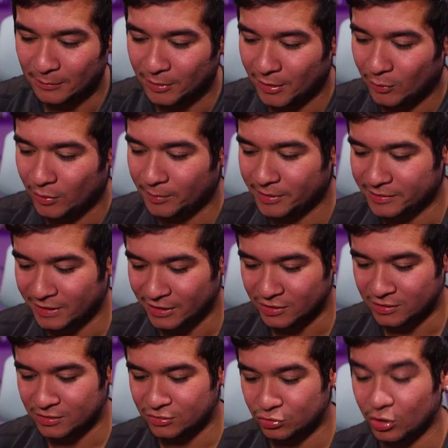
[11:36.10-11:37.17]
brand one because I
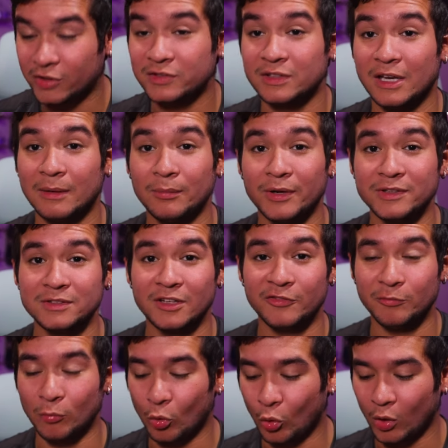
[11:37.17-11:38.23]
trust name brand stuff
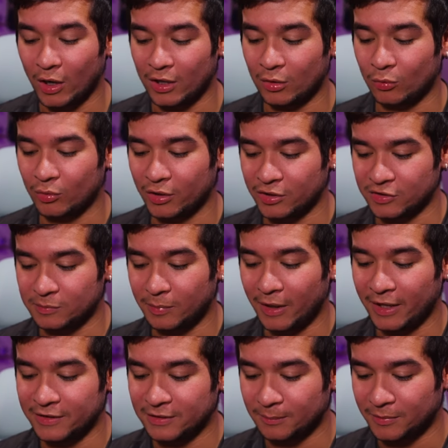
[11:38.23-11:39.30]
more. I don't want to just
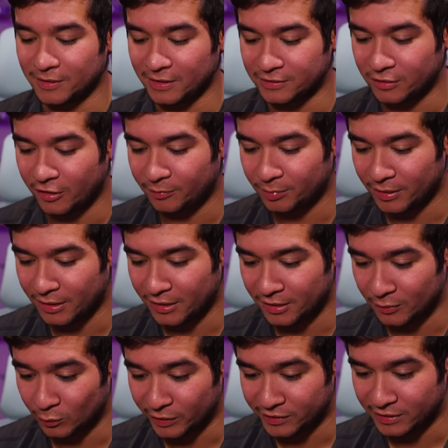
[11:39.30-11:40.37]
buy something that's off brand
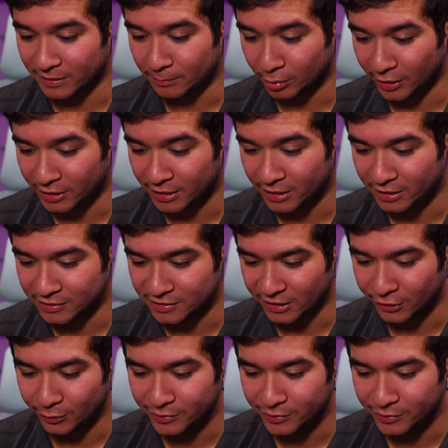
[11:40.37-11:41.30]
and risk it breaking, because the other